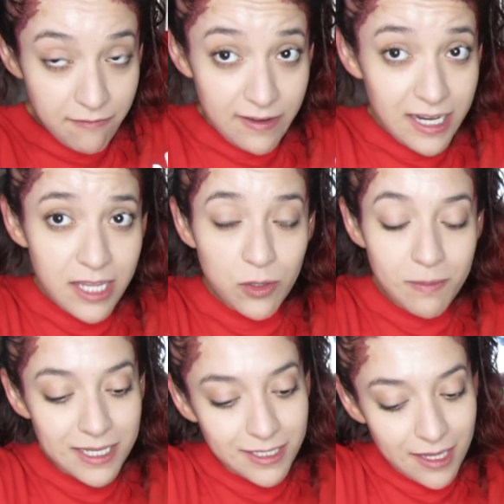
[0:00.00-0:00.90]
feeling through
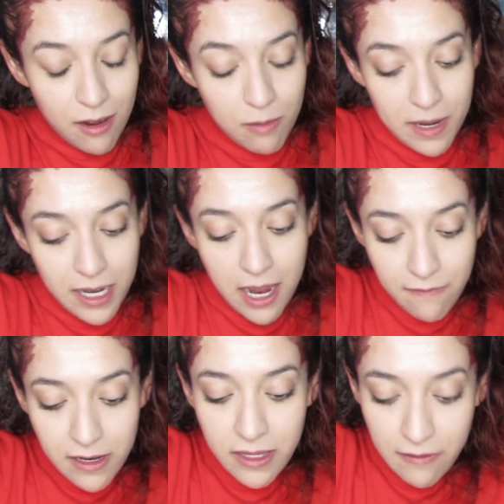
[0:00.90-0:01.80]
my scalp and
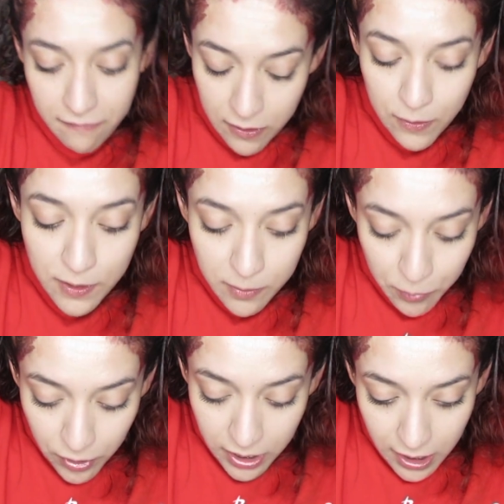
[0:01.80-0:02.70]
everything feels
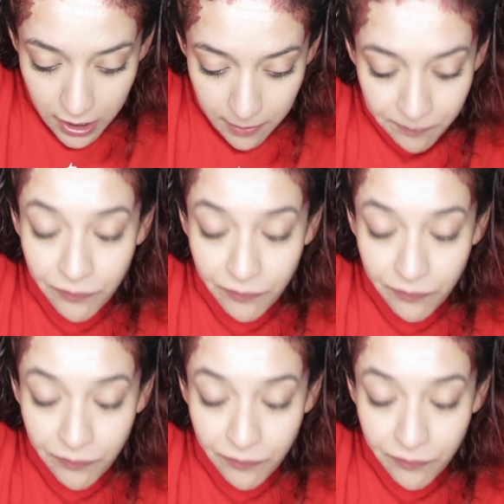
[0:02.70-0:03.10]
pretty